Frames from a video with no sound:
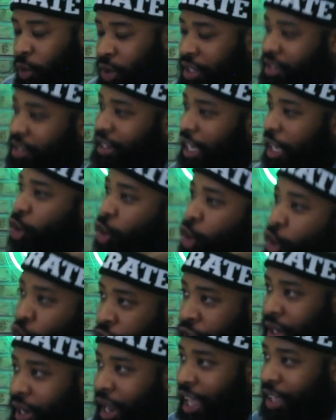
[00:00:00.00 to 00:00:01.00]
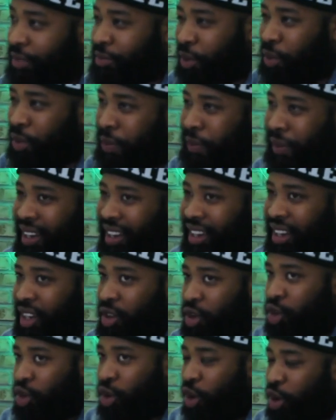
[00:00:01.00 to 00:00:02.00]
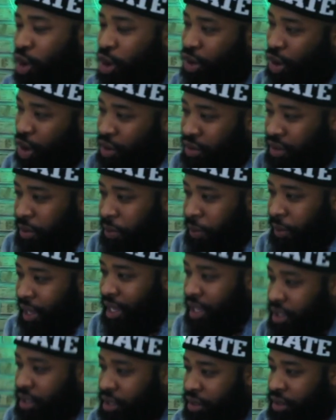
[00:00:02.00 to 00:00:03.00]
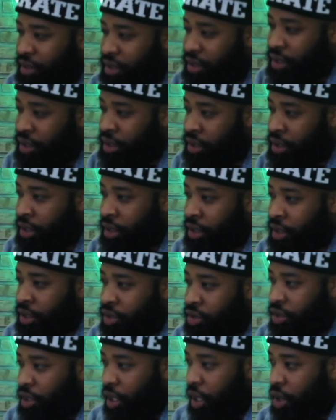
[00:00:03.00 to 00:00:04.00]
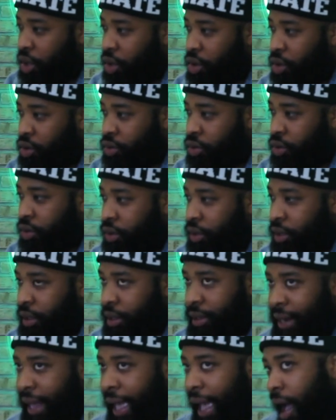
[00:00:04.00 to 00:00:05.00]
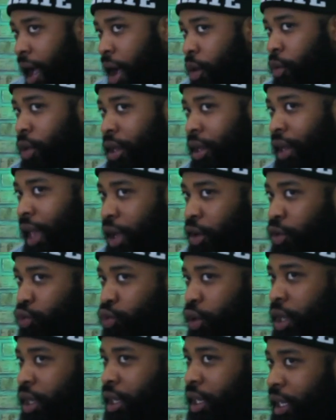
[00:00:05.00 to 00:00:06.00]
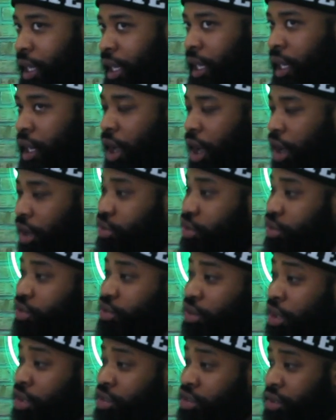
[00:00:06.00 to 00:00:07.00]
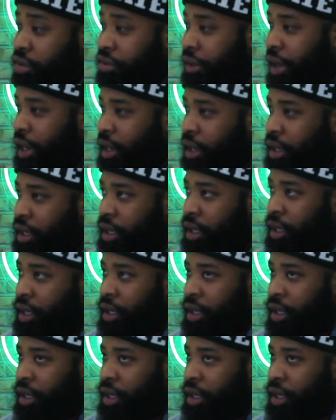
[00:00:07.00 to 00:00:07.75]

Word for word: wouldn't say organized, but we've been a little all over the place. So now we're like really getting our structure right.